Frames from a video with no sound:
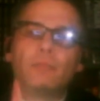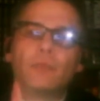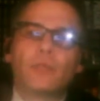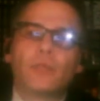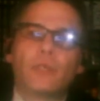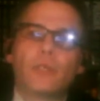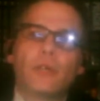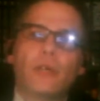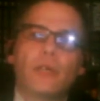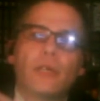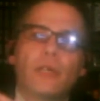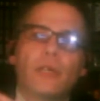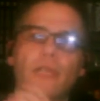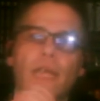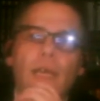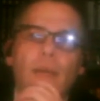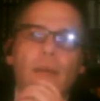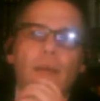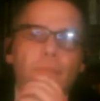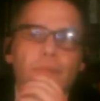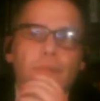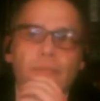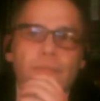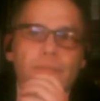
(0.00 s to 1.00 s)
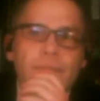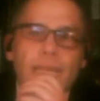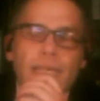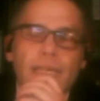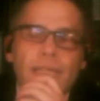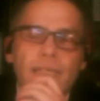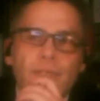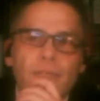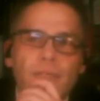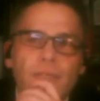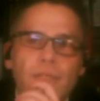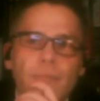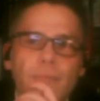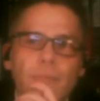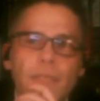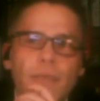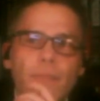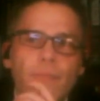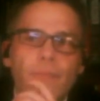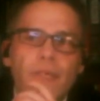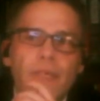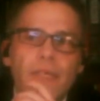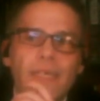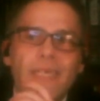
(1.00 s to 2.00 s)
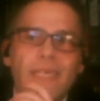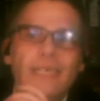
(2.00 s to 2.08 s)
books like that, but that's not going to be up there.